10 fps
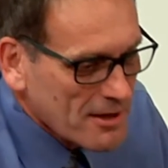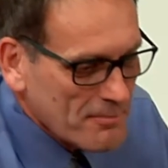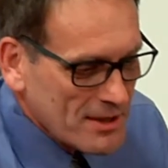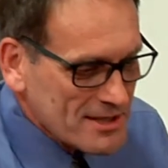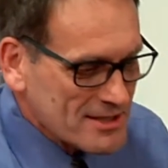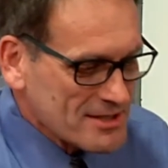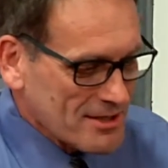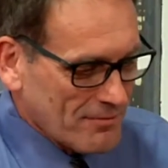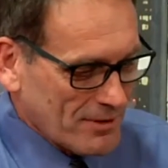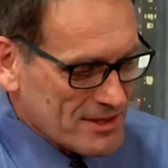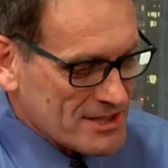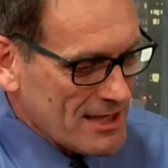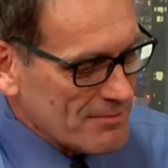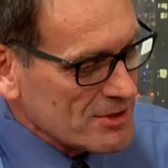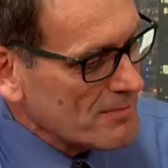pieces of what
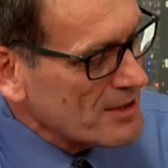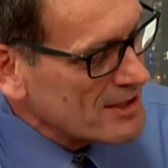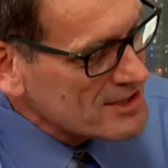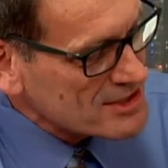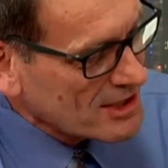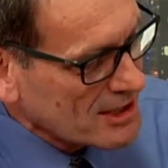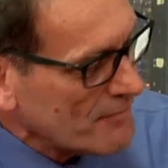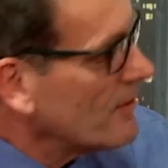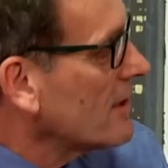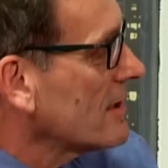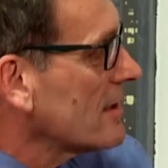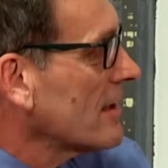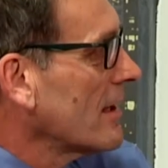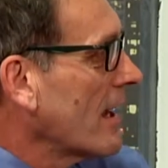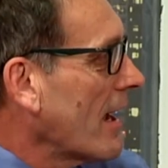seem to be insignificant
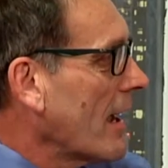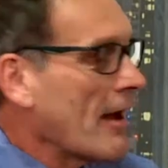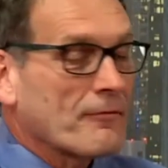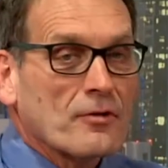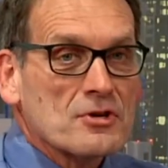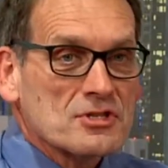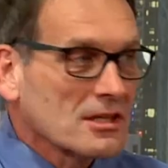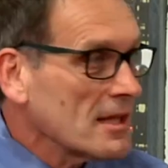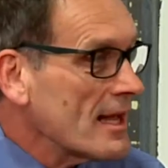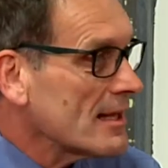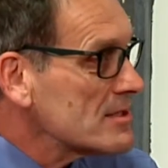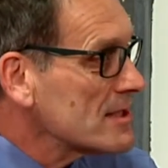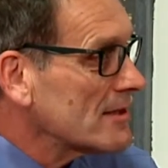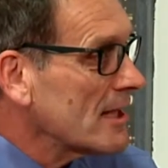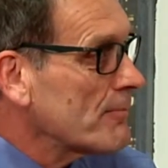at first glance, yet